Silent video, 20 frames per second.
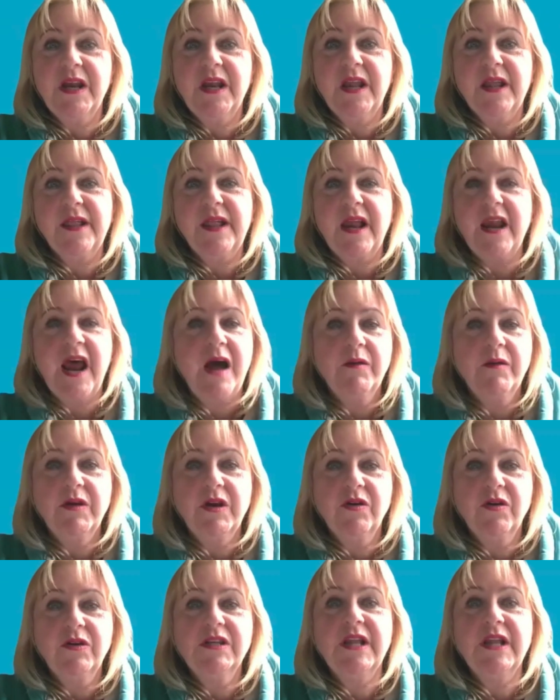And I said, how are
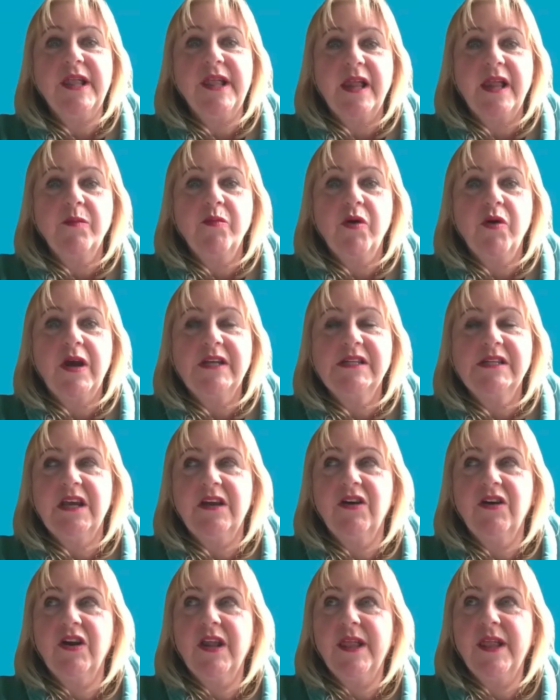you going to celebrate
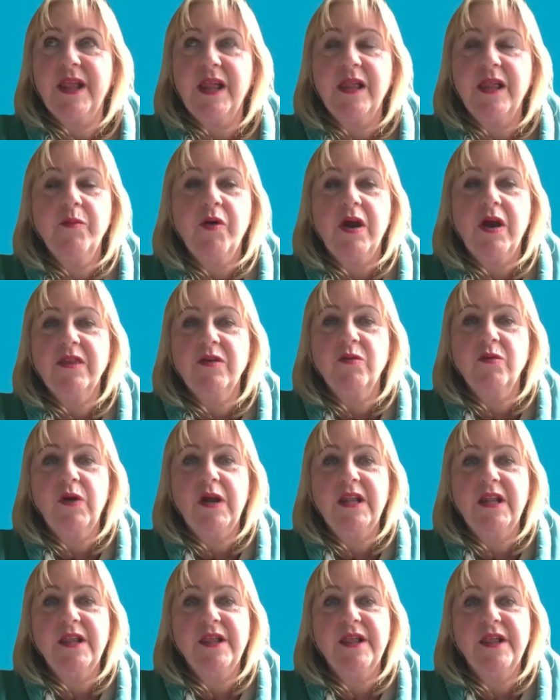it? You've got to celebrate the
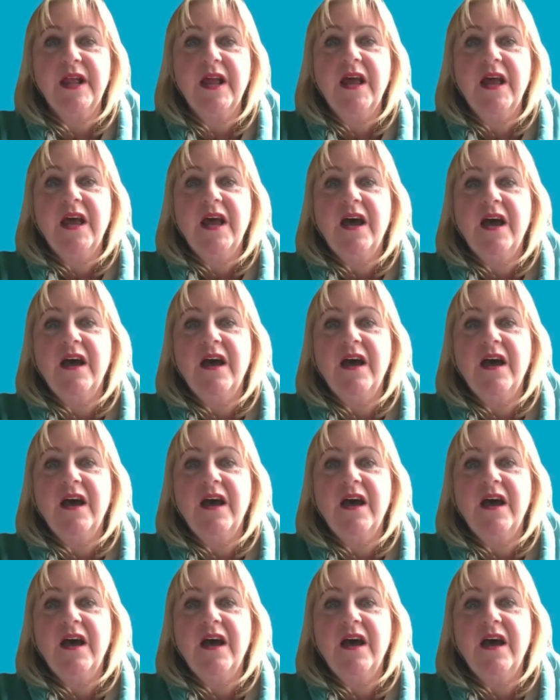wins